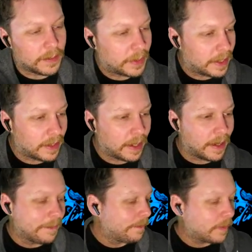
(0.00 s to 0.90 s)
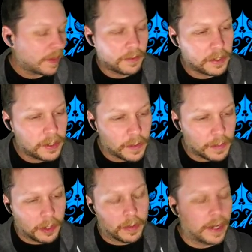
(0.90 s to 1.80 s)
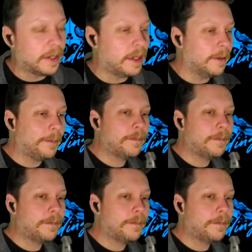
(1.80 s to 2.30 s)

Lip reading: play the game. So we're going to do one more run here.